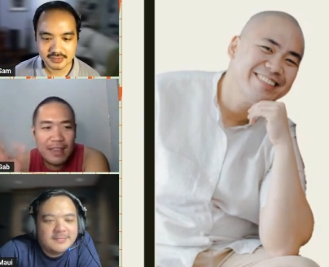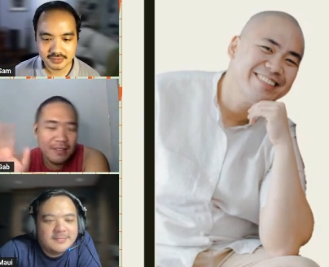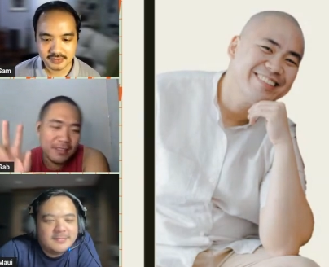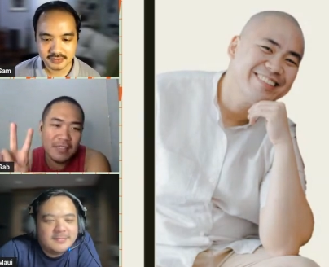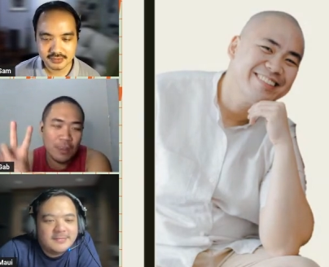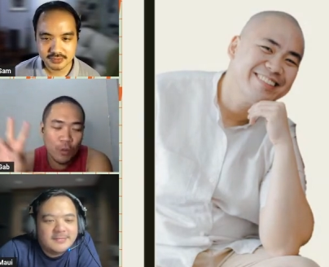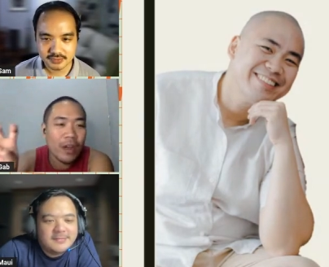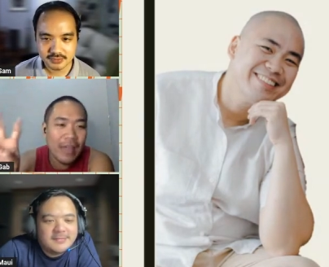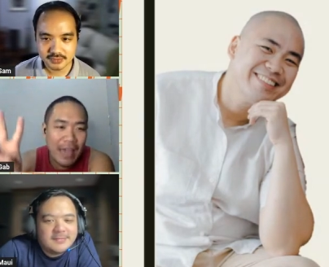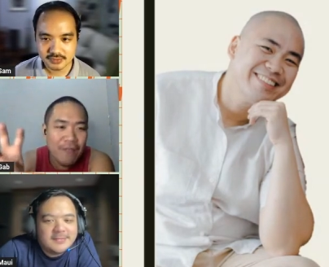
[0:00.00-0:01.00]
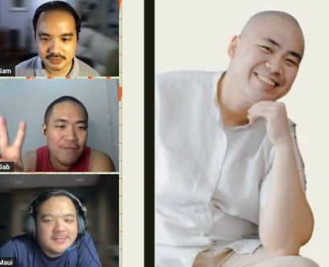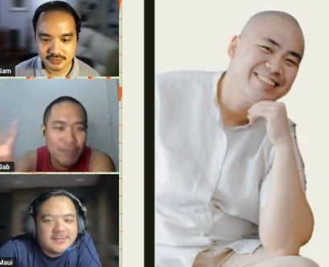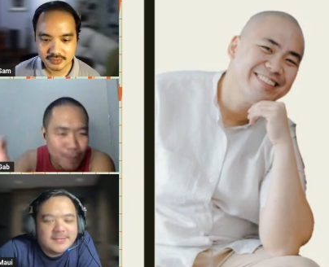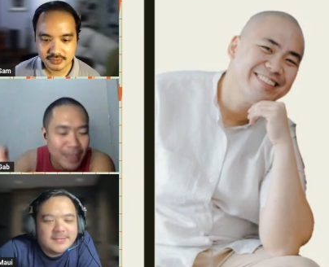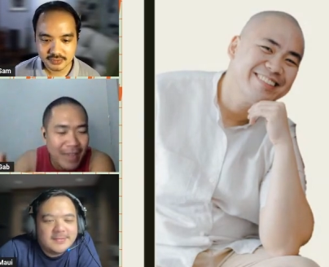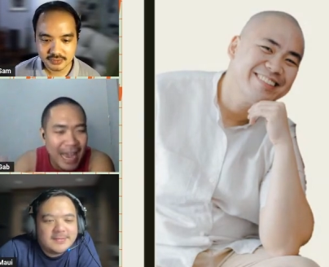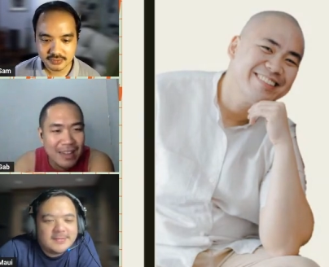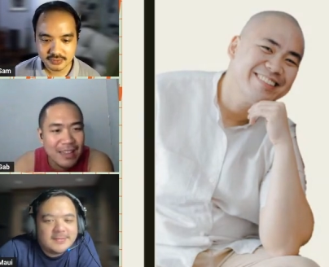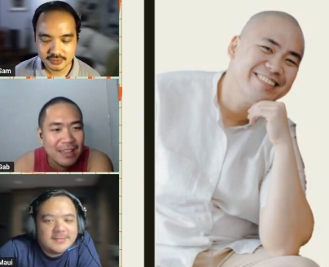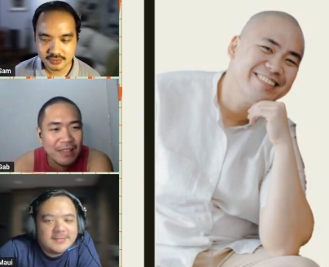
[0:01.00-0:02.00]
Speaker 1: He he's a rookie M V P
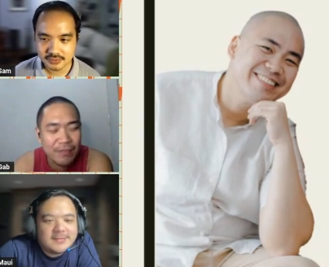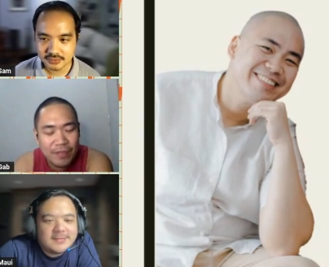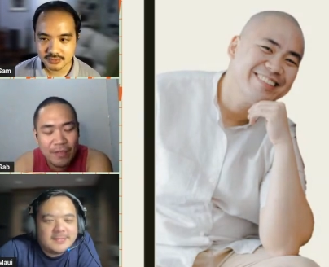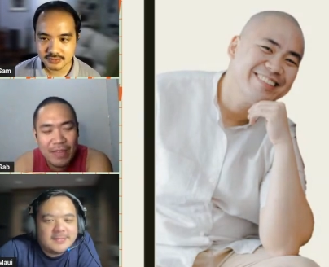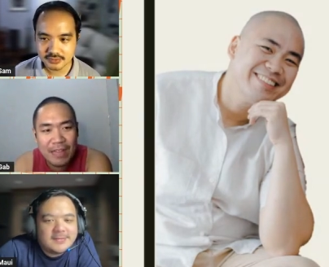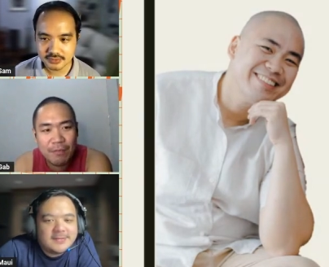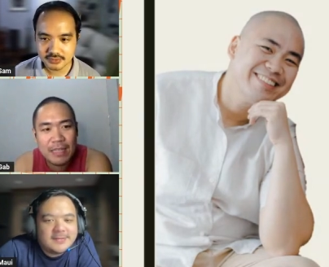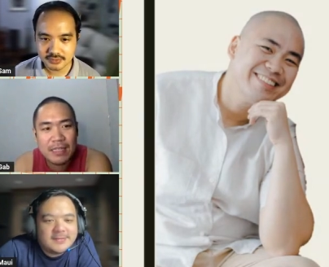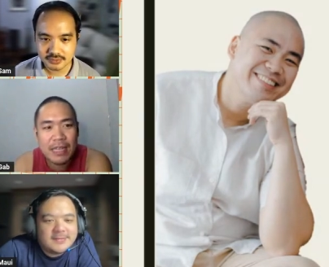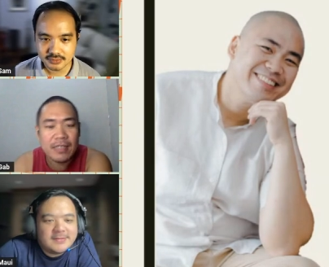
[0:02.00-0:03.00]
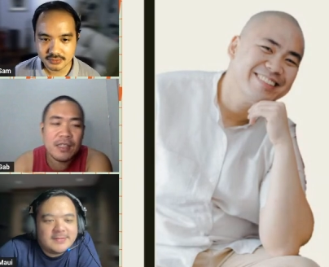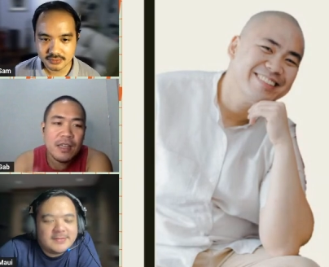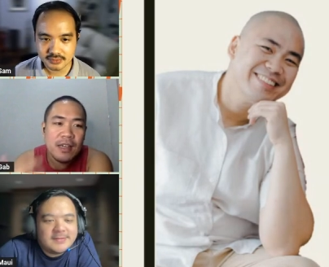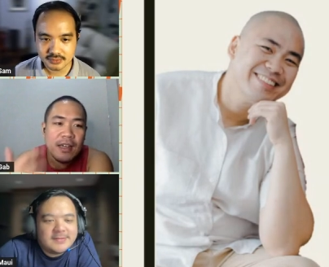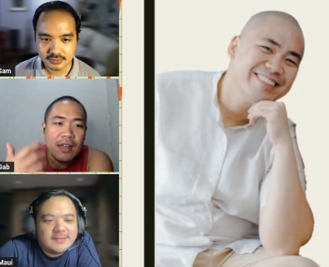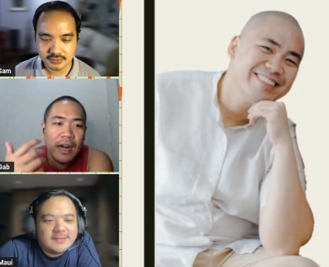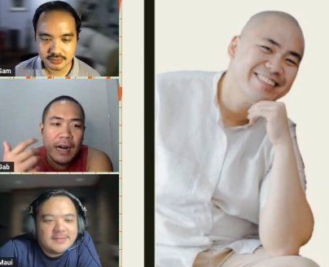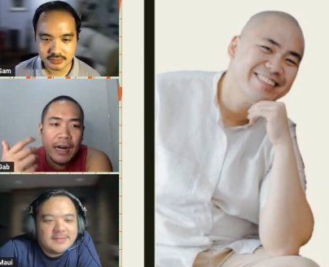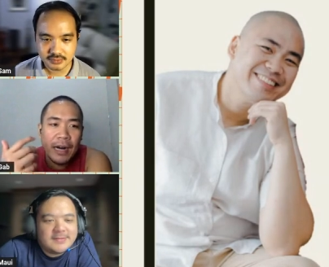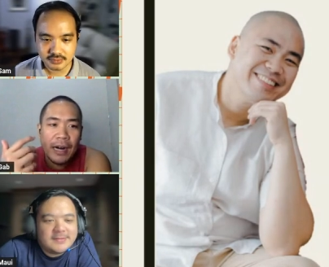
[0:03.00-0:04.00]
candidate if, if that makes sense.
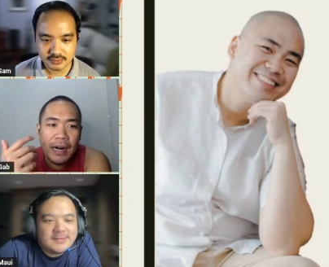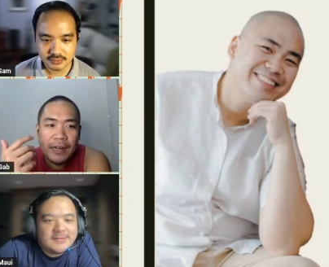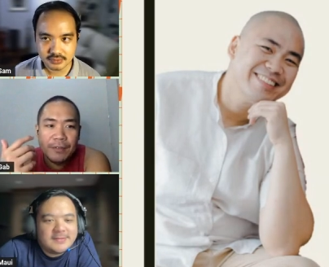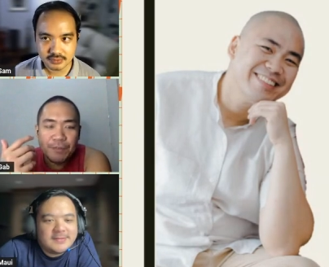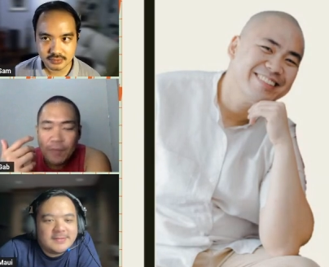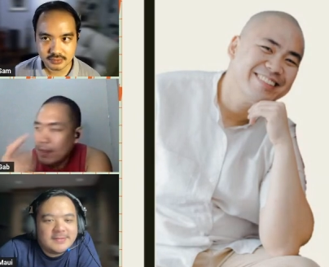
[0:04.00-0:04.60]
Uh,